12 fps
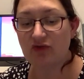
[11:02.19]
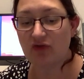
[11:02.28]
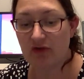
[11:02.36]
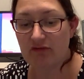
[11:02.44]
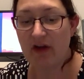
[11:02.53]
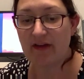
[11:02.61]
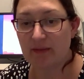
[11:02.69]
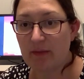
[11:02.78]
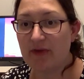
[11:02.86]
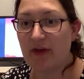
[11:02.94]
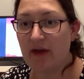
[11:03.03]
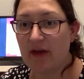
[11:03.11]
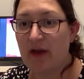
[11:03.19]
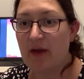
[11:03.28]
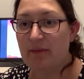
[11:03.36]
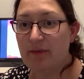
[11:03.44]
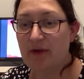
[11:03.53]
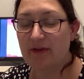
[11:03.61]
John wrote some of the
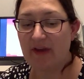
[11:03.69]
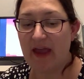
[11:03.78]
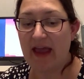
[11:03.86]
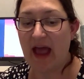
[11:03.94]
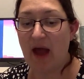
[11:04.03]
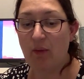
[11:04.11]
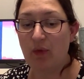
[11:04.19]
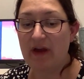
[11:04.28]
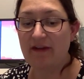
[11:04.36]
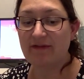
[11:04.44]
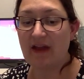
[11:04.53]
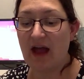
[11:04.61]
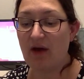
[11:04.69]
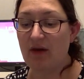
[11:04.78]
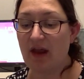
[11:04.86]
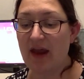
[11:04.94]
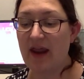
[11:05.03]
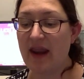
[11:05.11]
music, and we've now
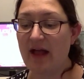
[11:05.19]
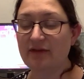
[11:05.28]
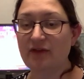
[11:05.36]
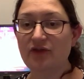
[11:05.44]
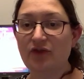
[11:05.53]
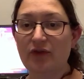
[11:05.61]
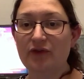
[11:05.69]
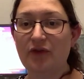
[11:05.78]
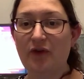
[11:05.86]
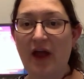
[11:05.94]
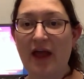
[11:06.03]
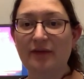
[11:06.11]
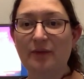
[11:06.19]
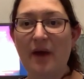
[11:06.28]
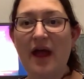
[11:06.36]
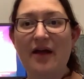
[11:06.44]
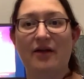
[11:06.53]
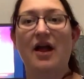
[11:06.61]
learned an Elton John song as
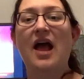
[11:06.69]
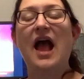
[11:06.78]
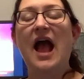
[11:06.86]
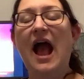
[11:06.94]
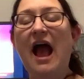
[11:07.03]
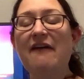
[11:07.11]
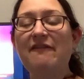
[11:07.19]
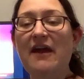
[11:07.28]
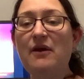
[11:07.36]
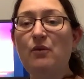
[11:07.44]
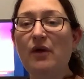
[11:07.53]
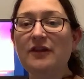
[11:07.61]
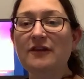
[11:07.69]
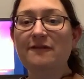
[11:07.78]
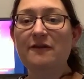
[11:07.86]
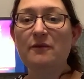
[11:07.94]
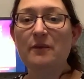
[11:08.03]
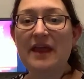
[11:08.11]
well. Have a
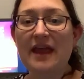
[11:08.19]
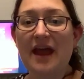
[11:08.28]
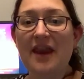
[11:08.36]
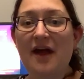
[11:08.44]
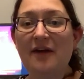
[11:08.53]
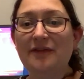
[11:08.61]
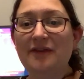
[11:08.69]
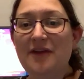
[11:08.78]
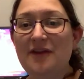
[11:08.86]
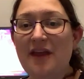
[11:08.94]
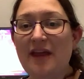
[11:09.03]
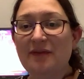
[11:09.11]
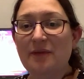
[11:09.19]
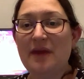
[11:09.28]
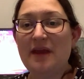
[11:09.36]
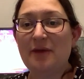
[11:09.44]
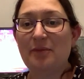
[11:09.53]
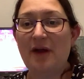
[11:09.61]
wonderful week, and I'll see you next
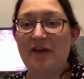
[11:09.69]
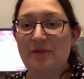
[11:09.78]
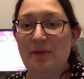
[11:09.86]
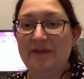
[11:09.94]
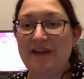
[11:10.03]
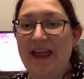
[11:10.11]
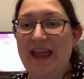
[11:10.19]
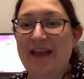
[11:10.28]
week. Goodbye, everybody.